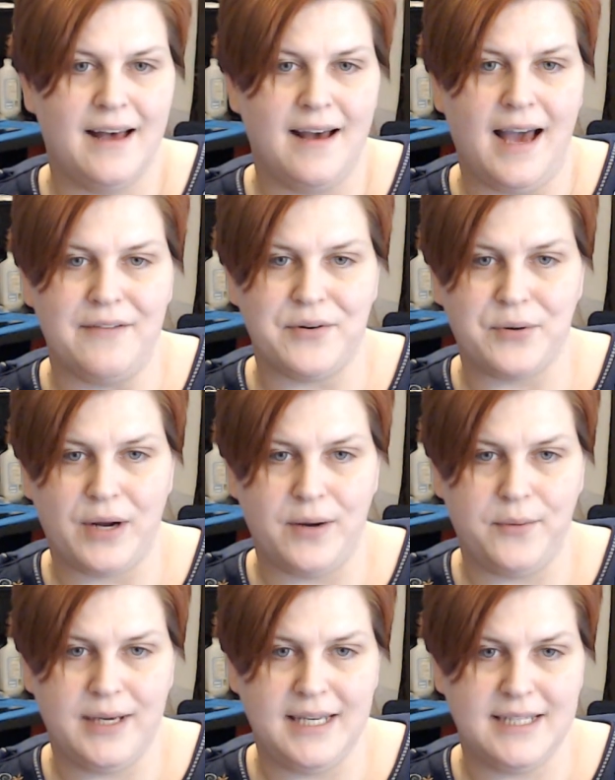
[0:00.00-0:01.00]
Have a great
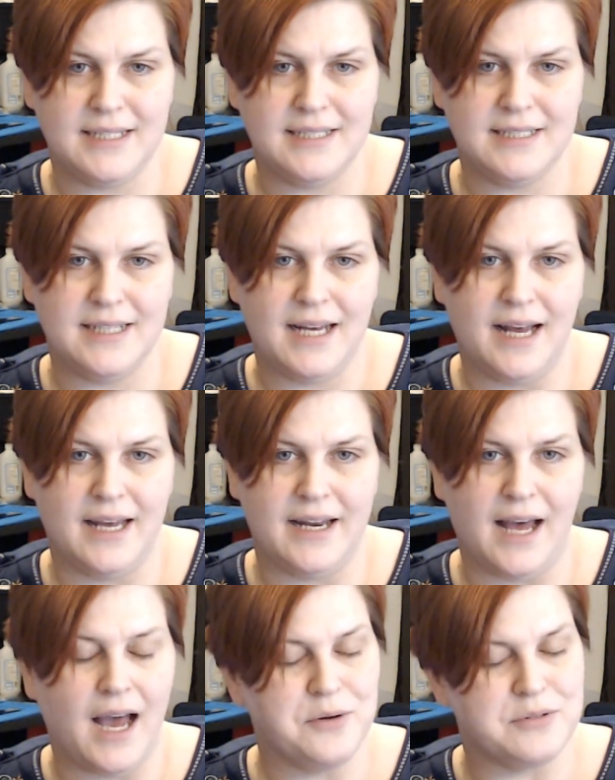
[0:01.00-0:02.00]
week, and
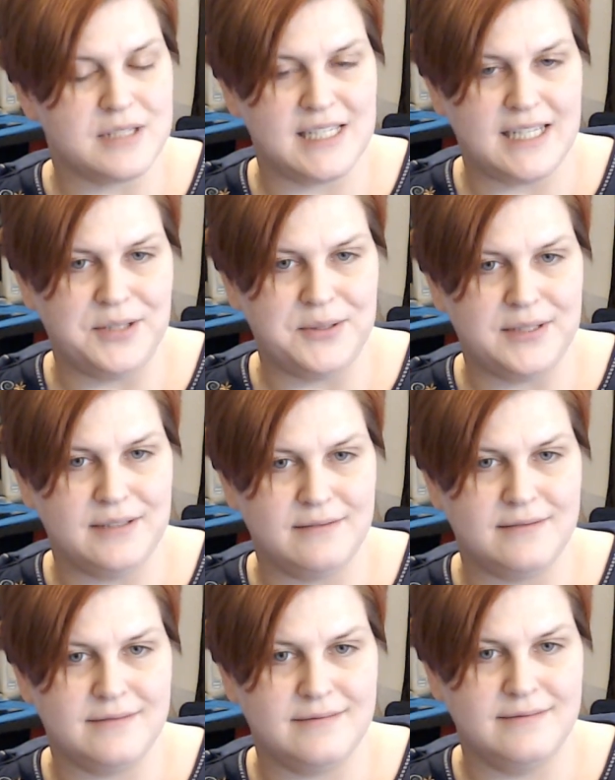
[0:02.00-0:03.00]
I will see you
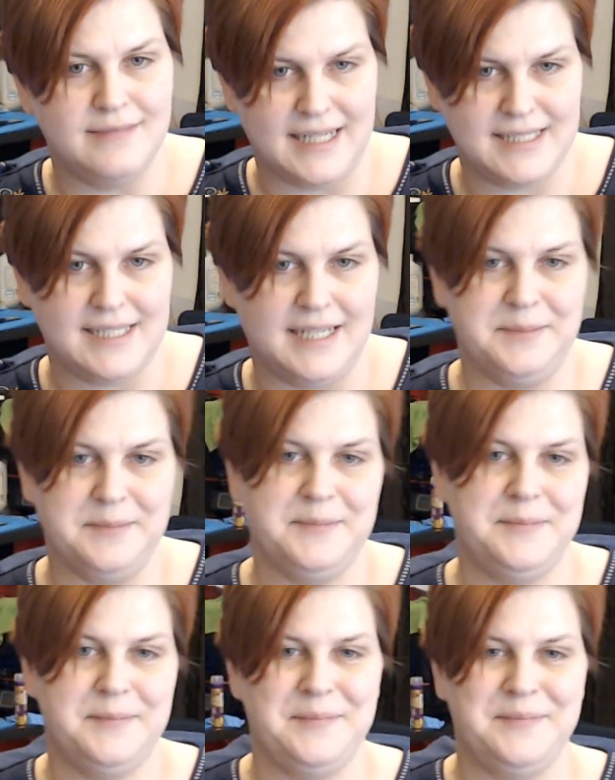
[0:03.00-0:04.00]
next time.
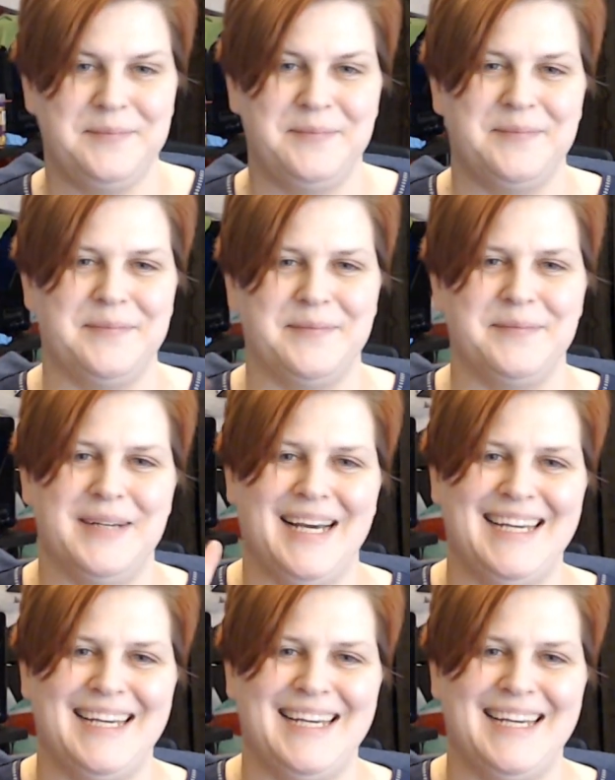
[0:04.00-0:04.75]
Bye.